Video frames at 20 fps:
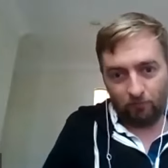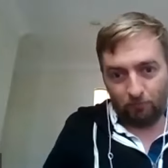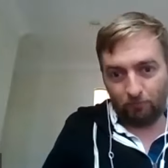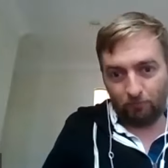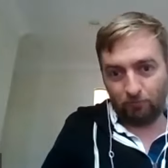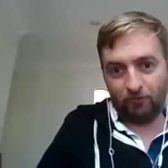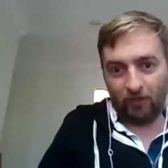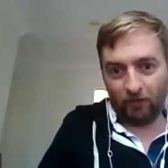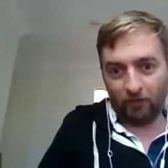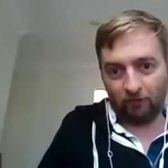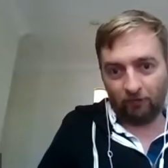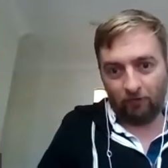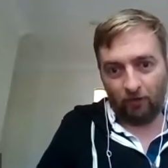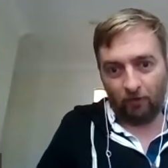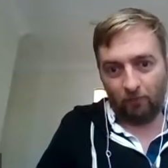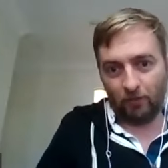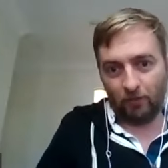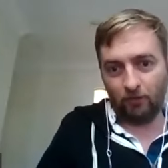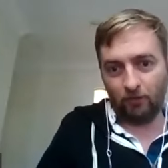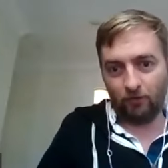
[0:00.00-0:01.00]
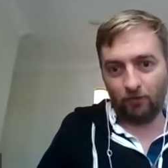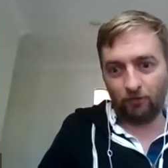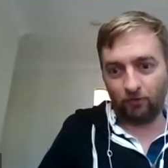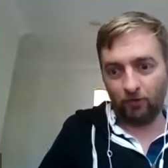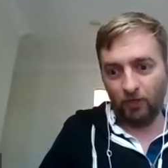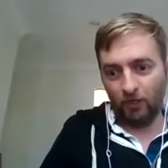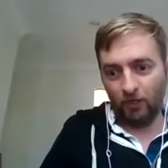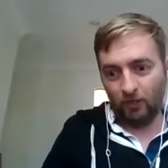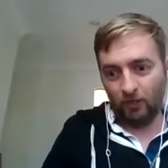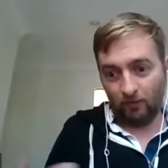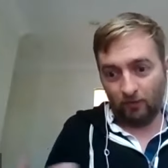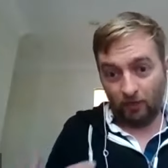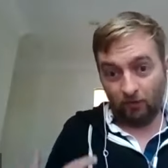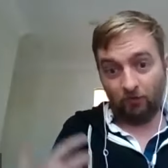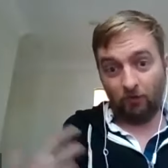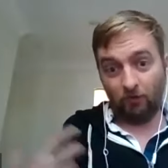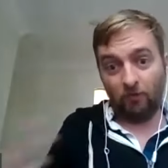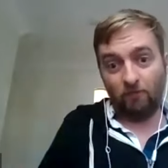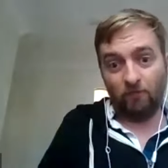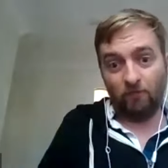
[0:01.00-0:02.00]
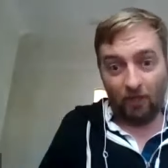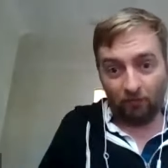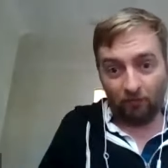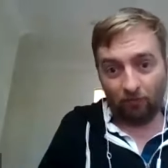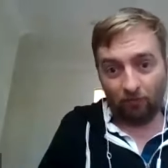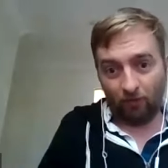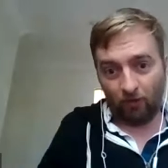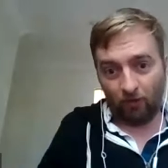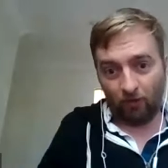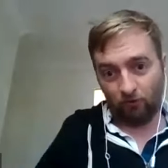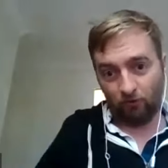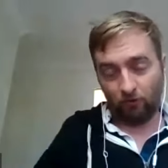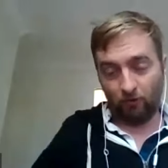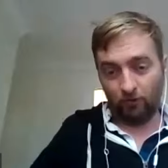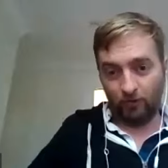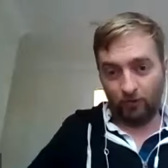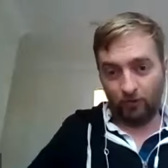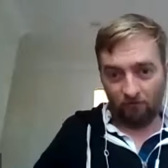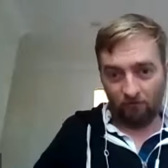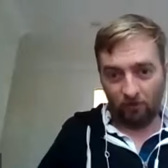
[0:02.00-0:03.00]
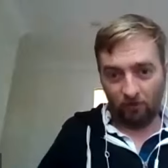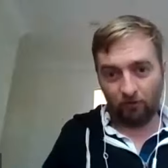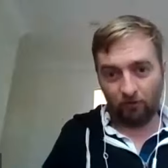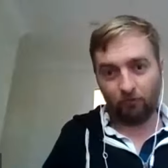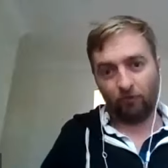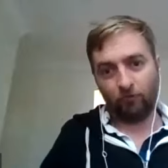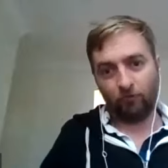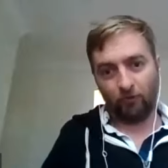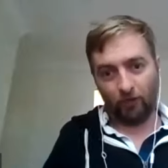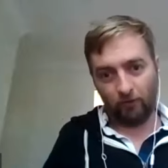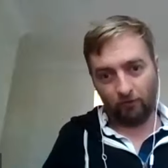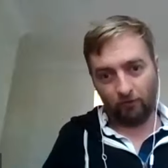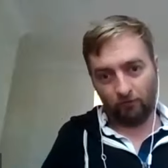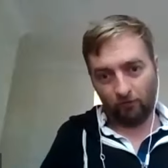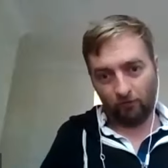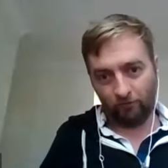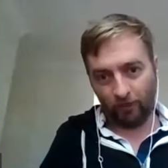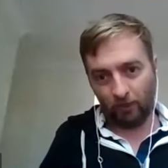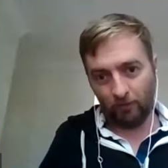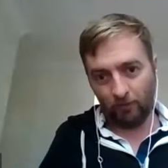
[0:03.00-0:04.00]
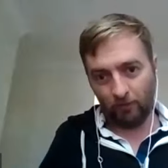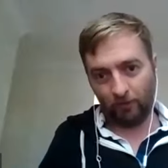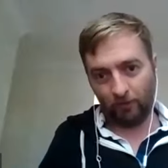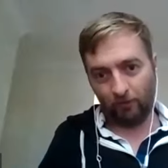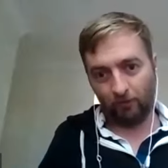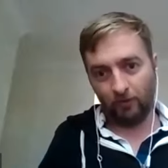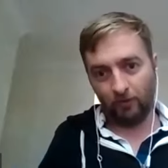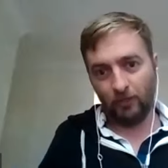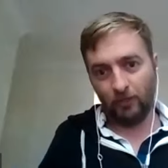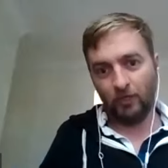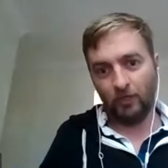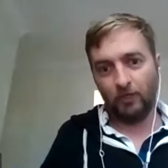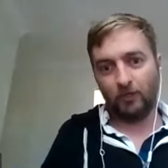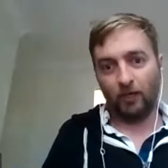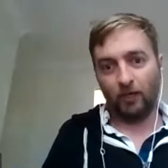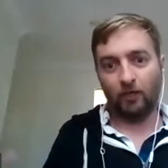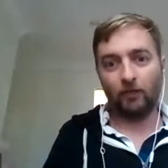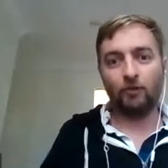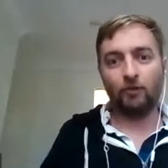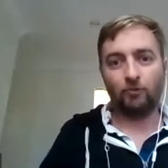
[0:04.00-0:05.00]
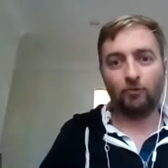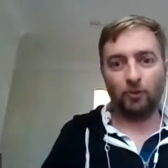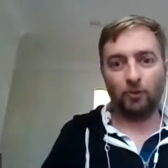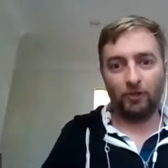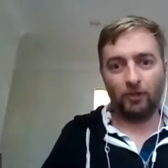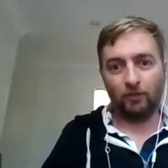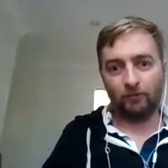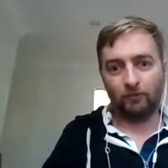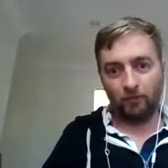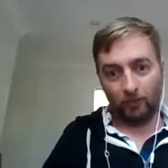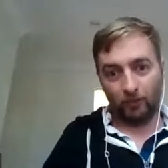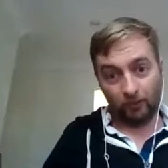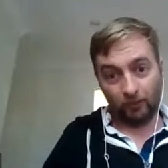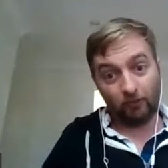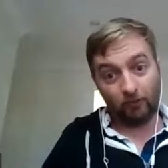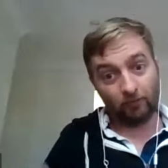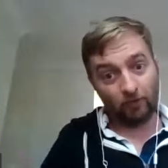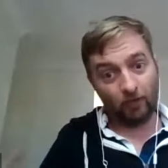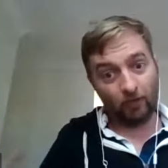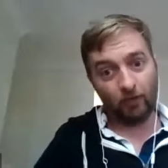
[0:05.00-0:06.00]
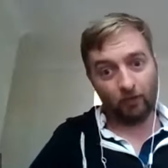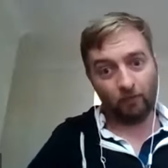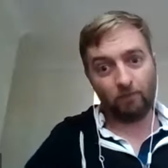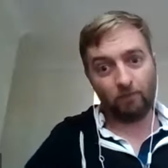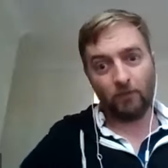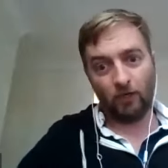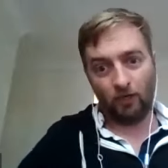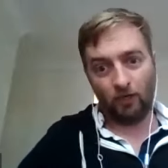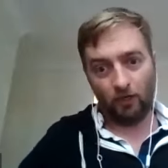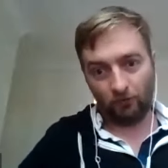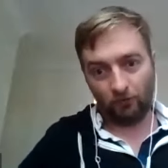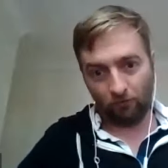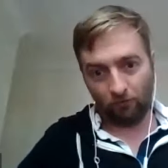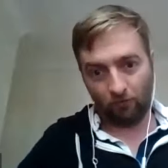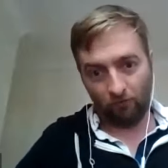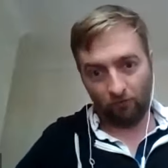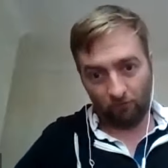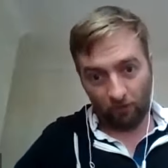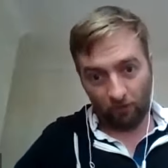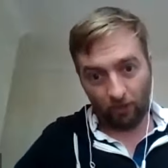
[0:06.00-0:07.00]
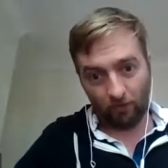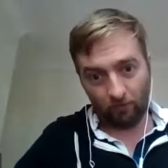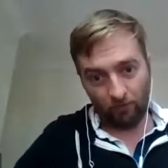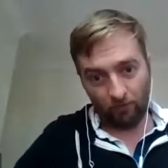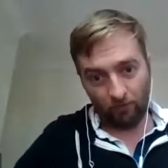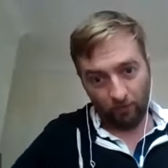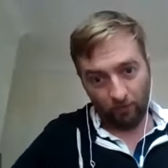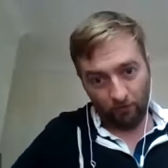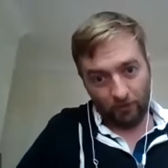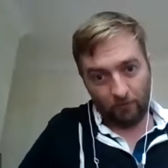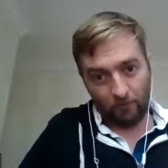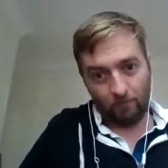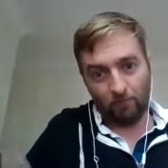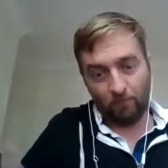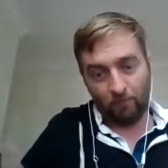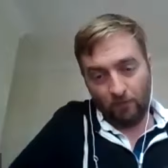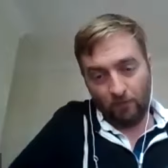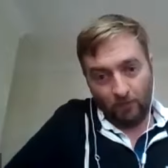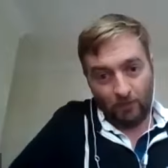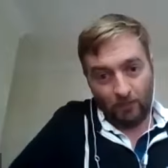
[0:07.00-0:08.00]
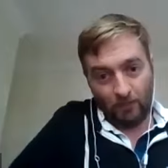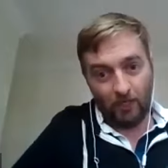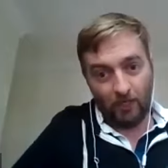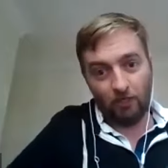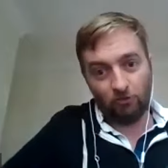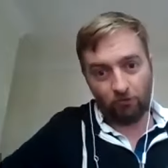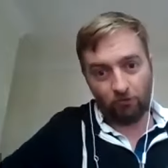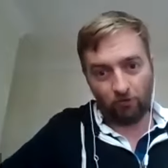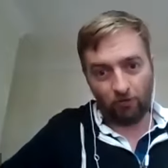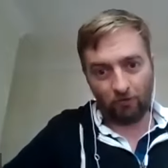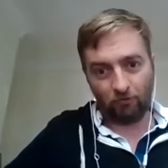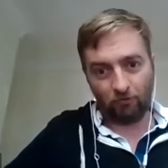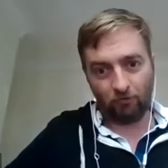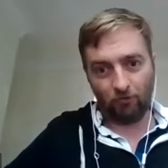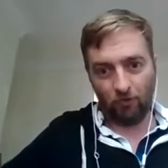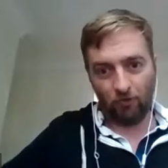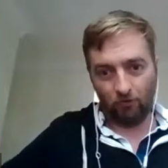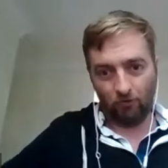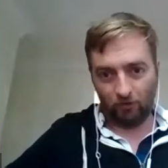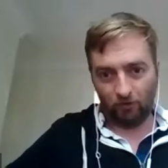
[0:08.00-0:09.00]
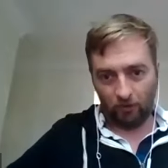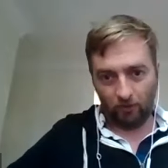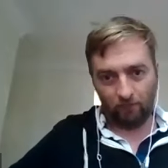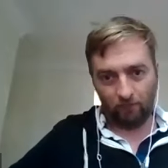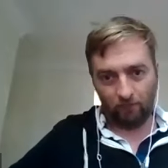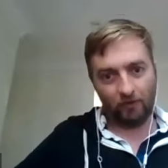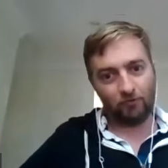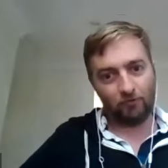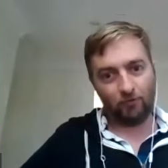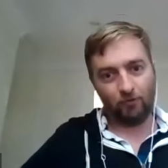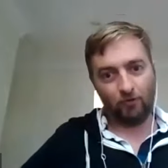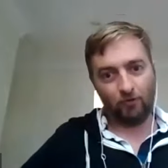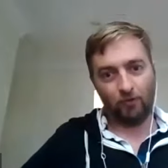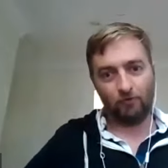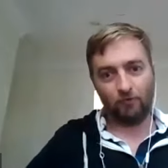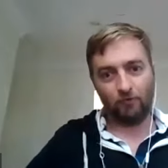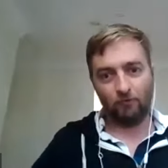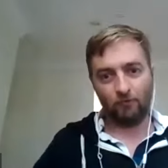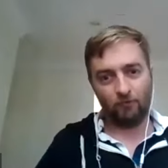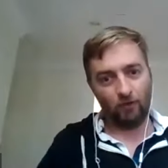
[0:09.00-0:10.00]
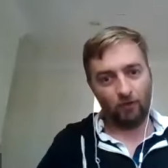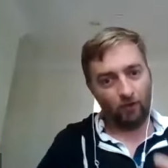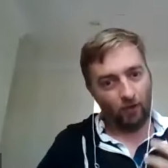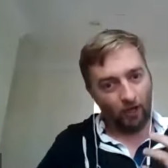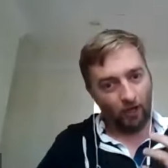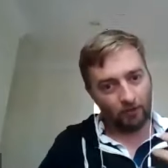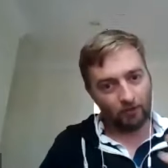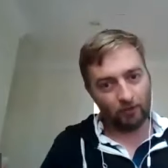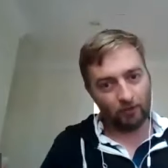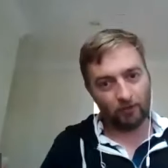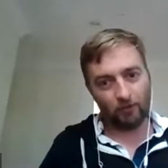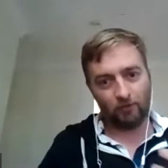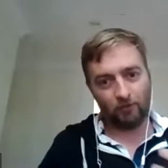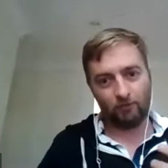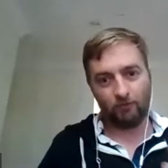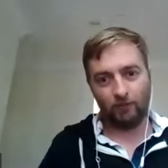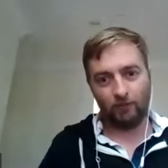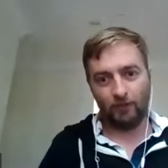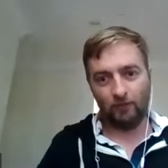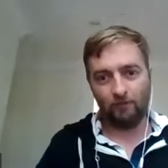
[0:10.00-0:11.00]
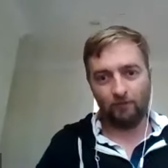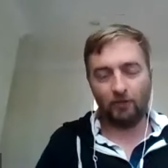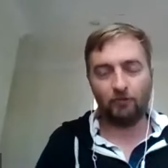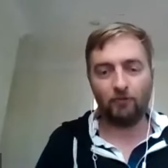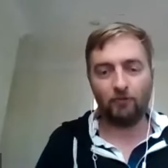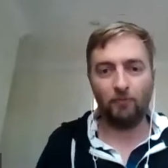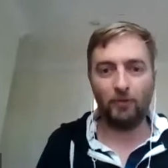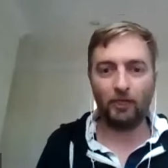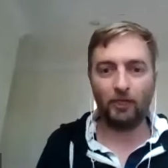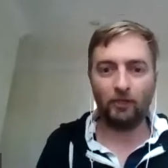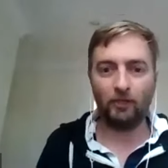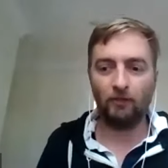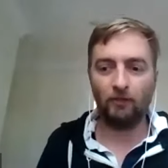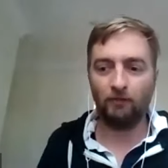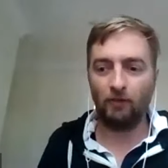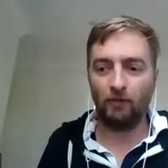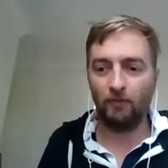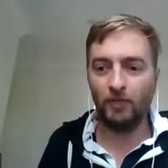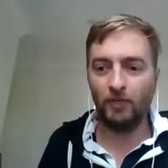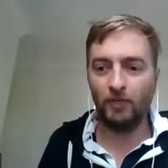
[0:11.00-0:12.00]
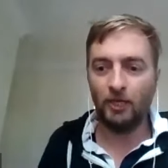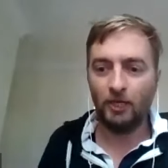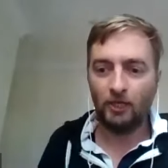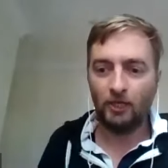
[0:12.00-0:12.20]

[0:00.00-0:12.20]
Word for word: protection because there's an investor who's on the investor side of the table that knows what they're doing that's going to cast the vote on the in the interests of the mm. investors and so i think this lead investor mechanism